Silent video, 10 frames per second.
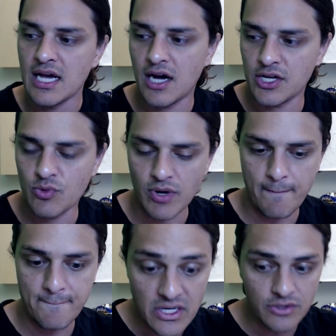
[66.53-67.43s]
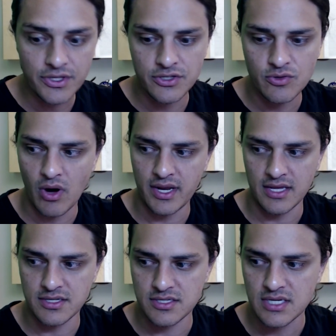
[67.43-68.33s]
You want to build a new
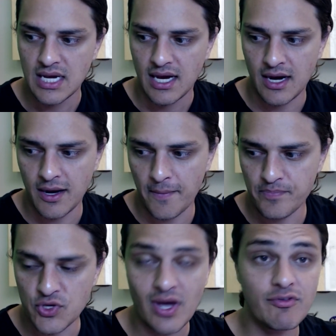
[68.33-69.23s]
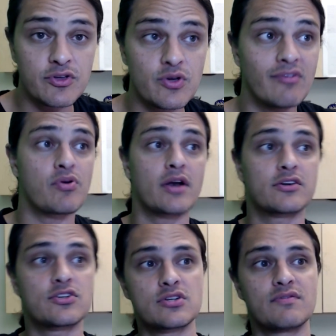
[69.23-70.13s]
audience. You have a
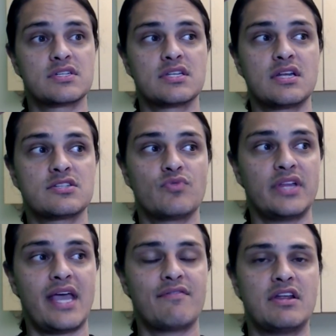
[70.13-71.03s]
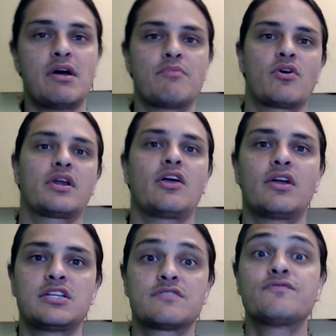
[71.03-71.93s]
product or service that doesn't really have an inbound marketing
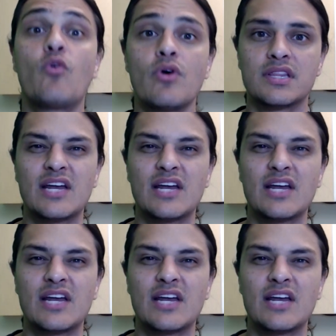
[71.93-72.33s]
audience for it.